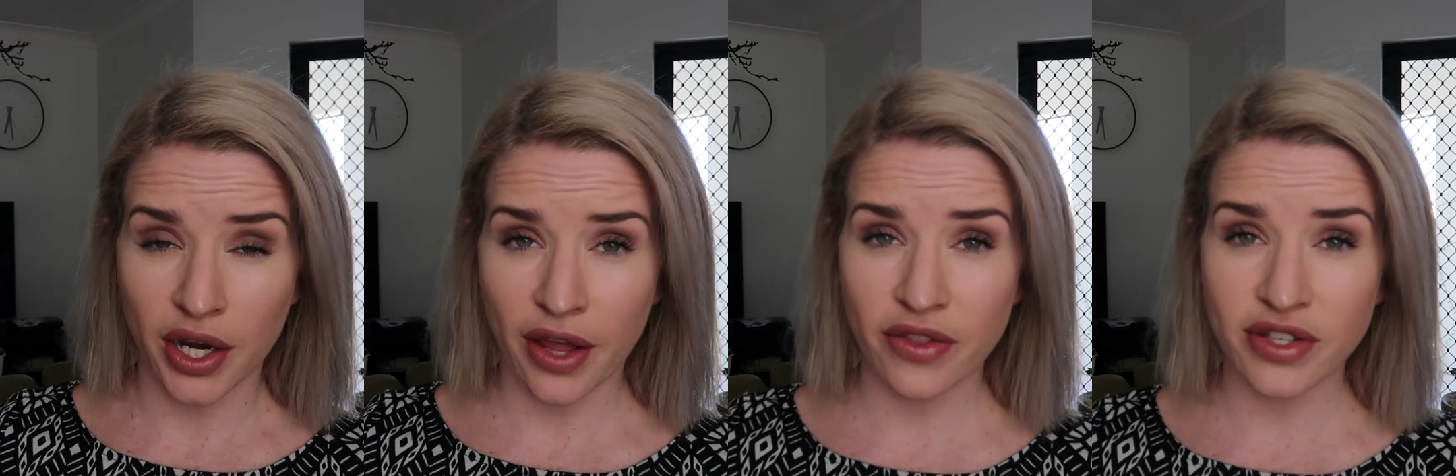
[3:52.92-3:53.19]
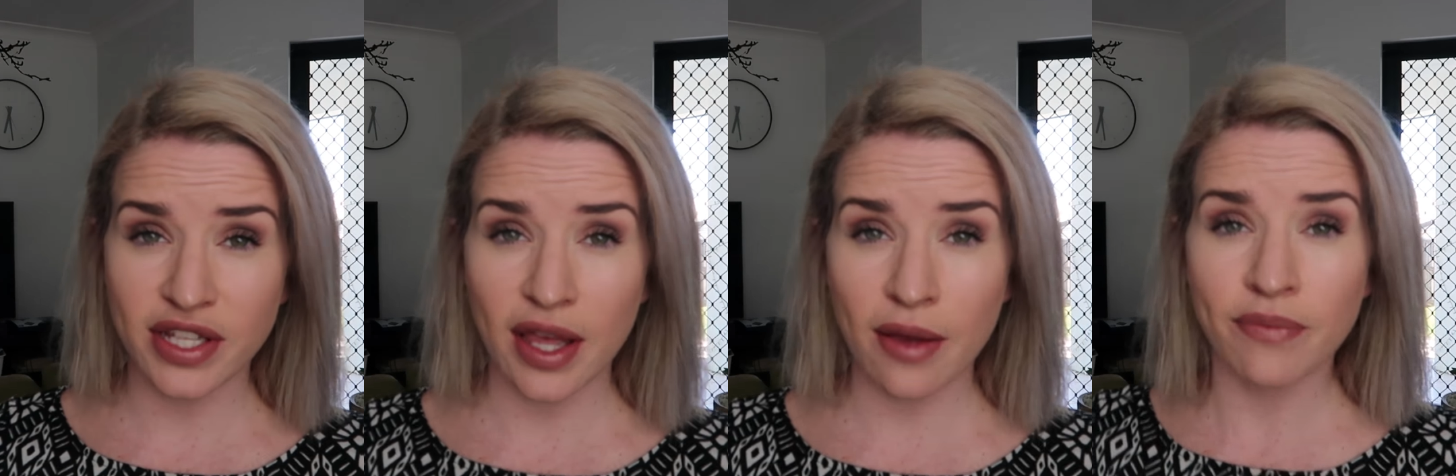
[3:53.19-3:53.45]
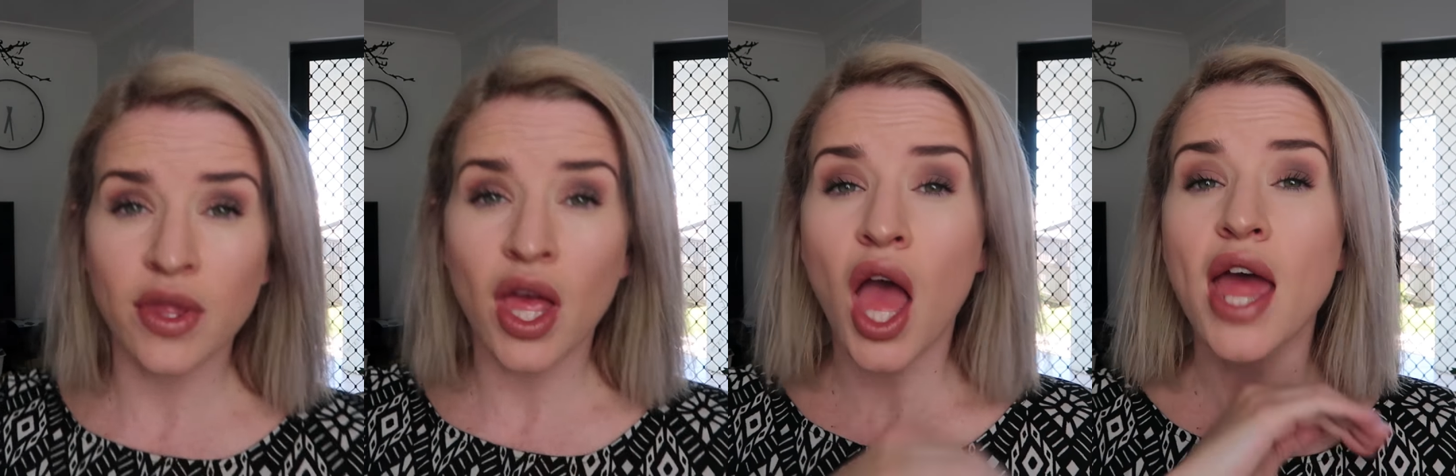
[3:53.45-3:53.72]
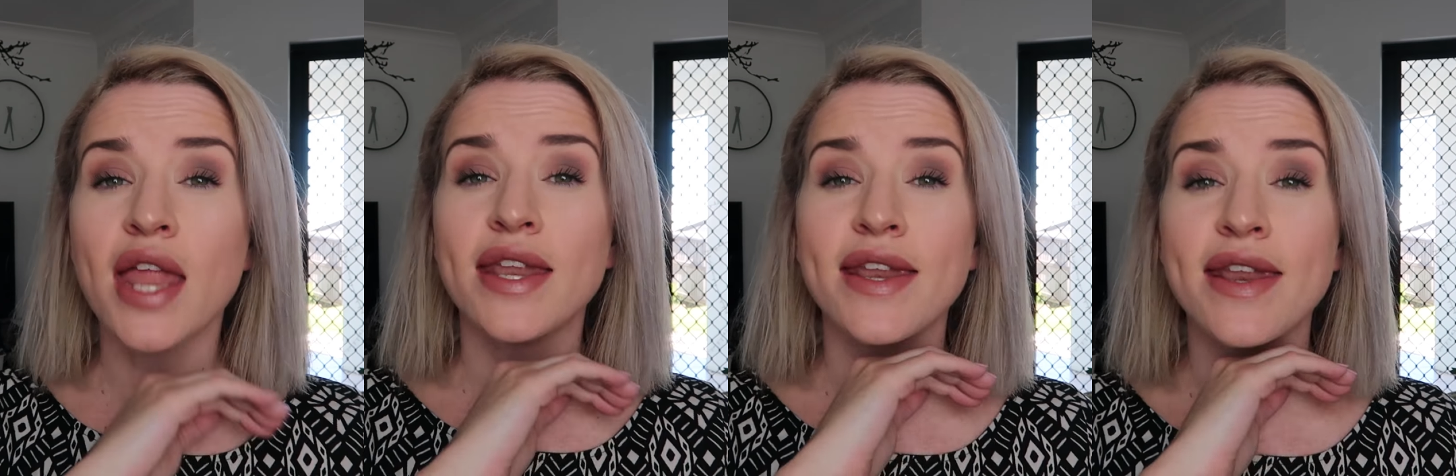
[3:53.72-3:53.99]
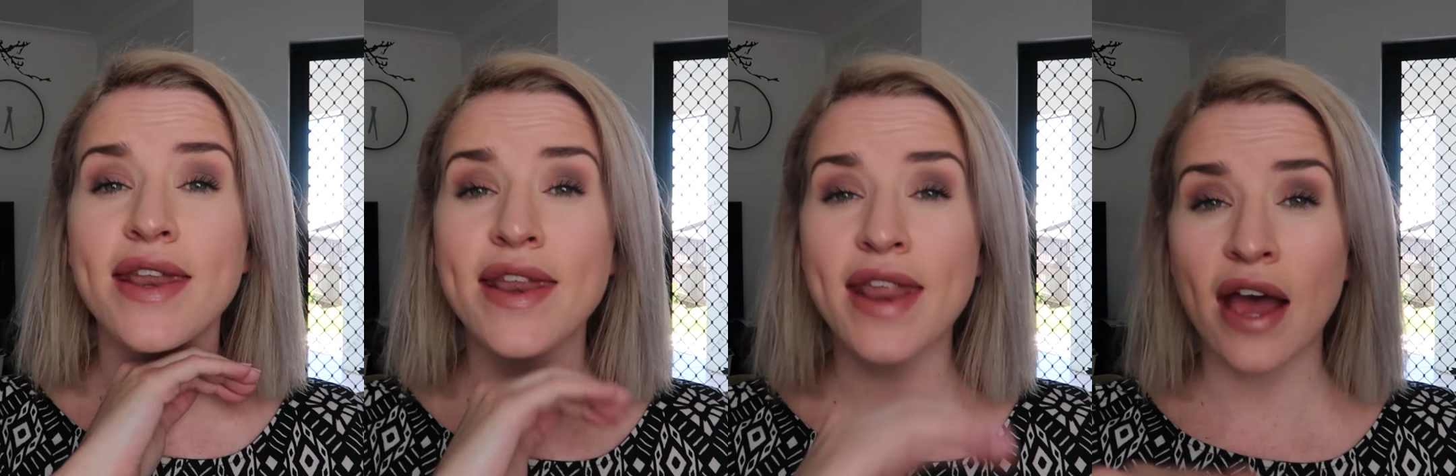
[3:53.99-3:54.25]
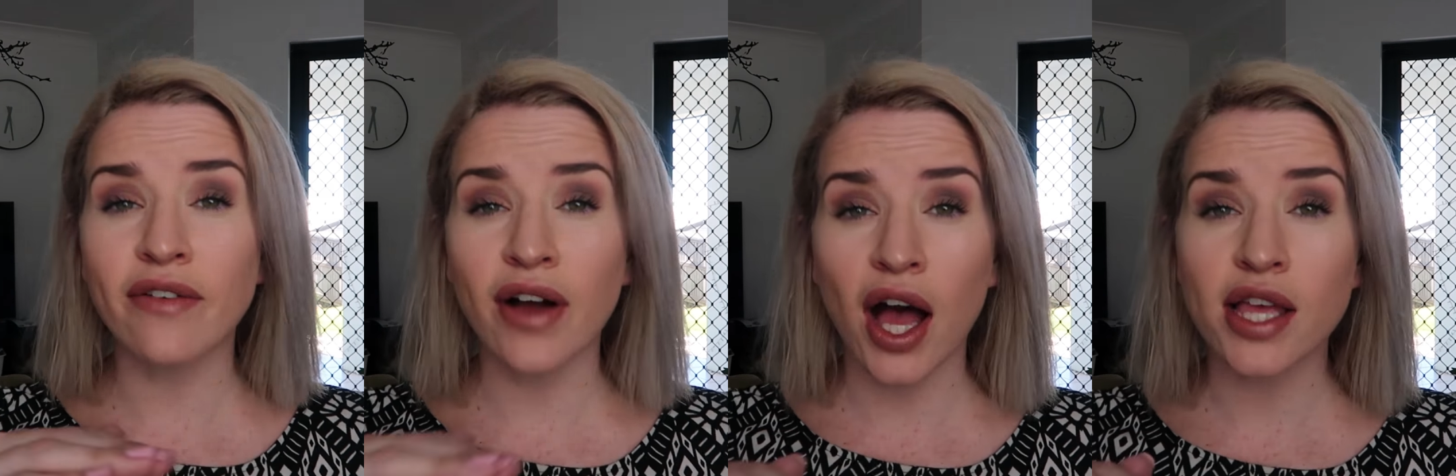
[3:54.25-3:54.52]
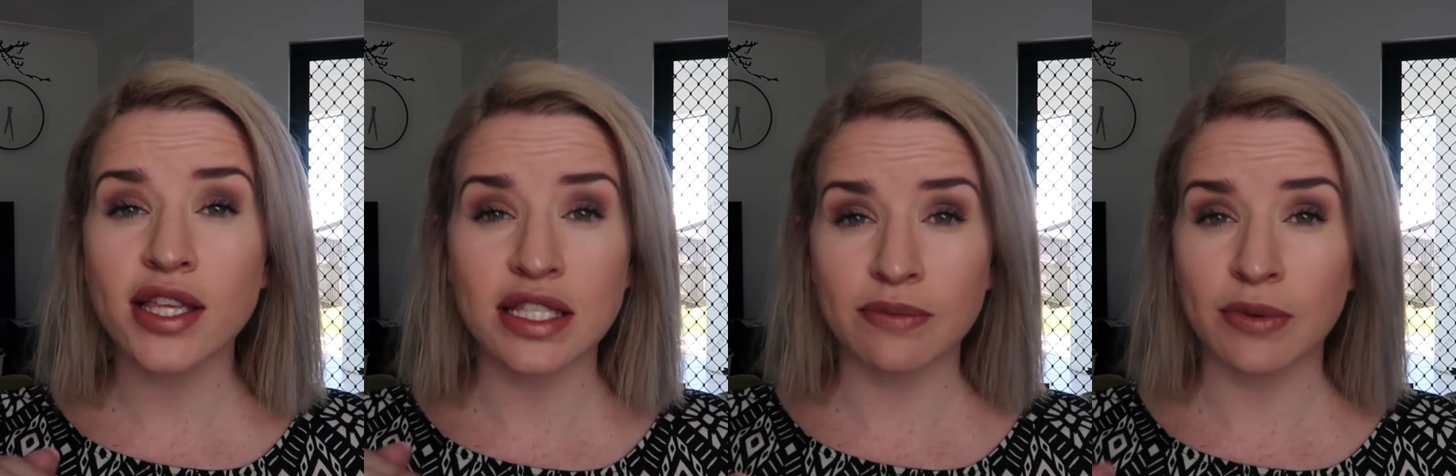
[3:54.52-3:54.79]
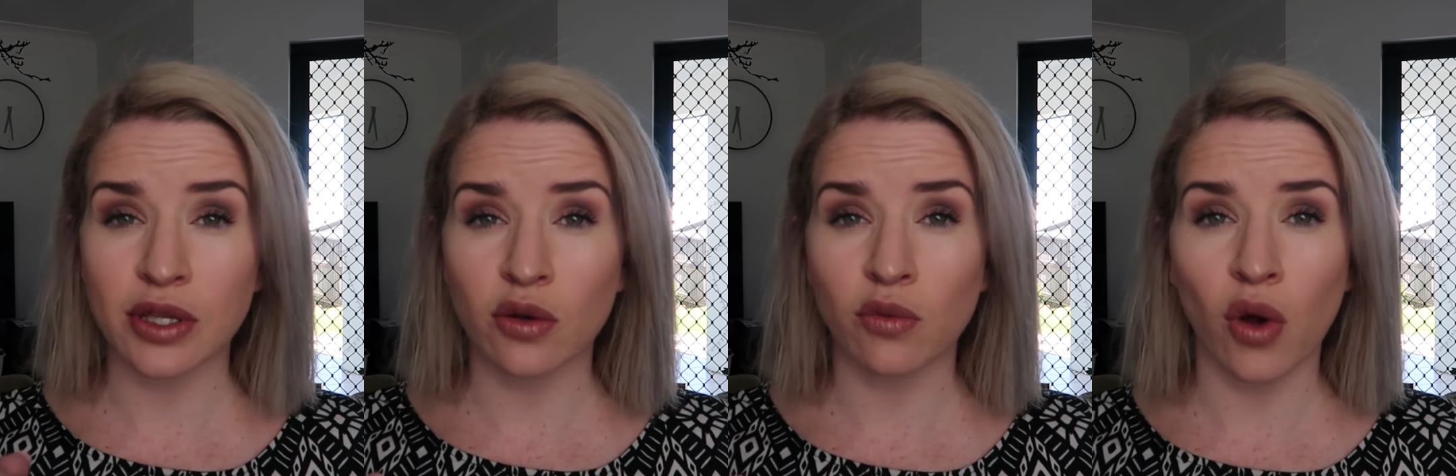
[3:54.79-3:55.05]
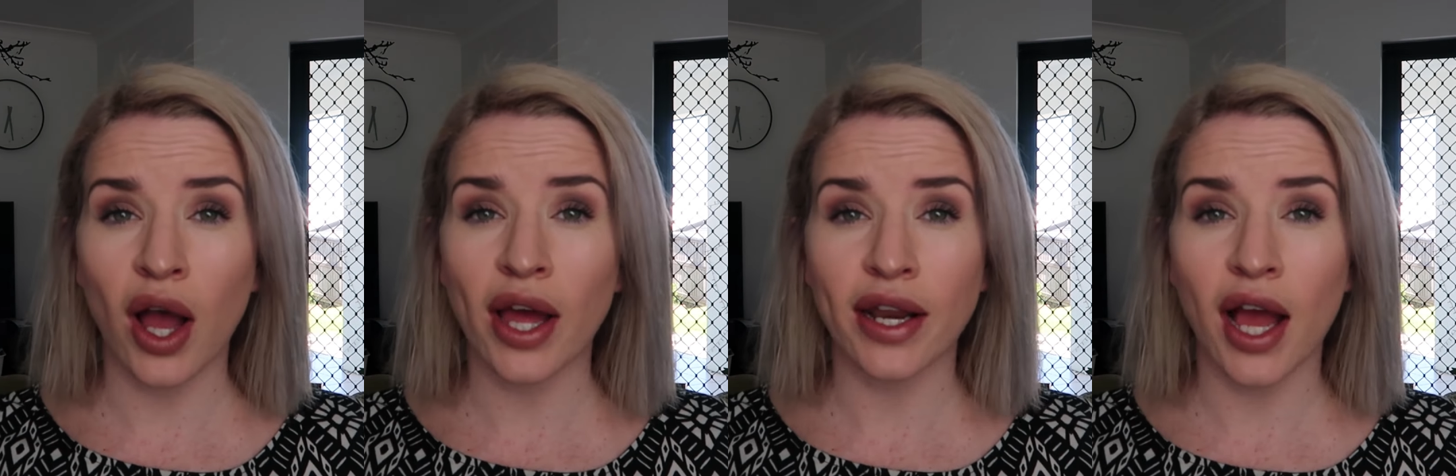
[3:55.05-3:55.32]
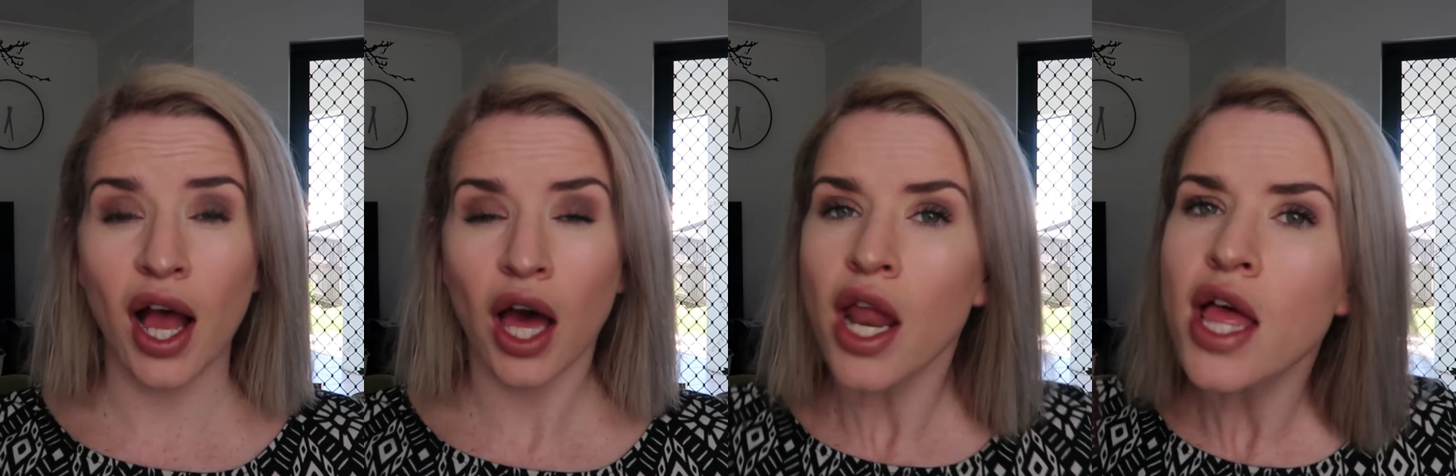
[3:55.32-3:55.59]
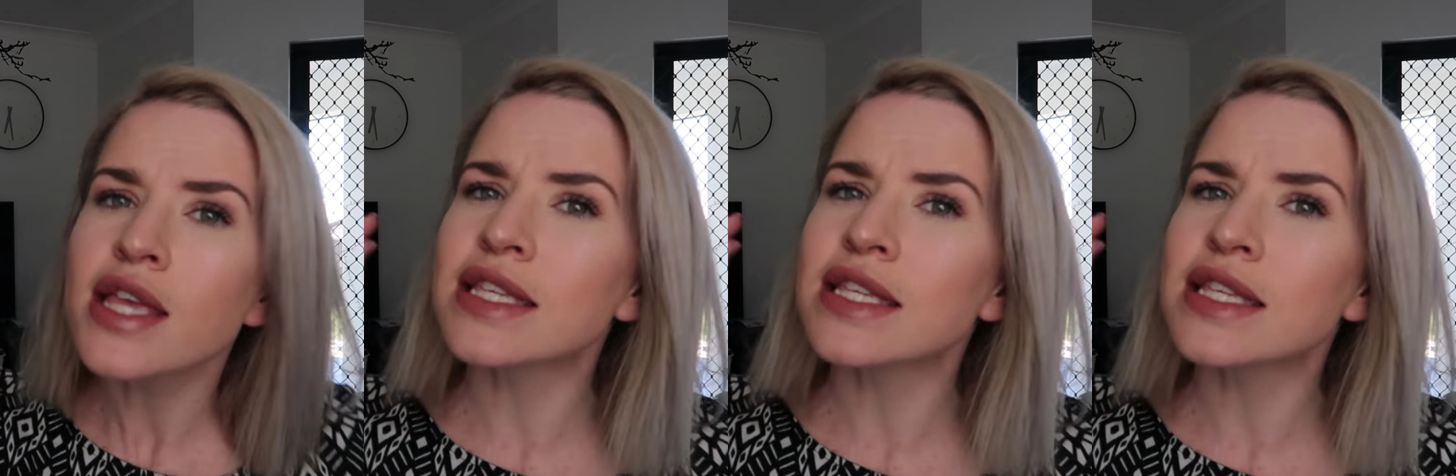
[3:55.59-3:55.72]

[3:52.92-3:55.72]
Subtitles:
Another tip, never spit your wine out.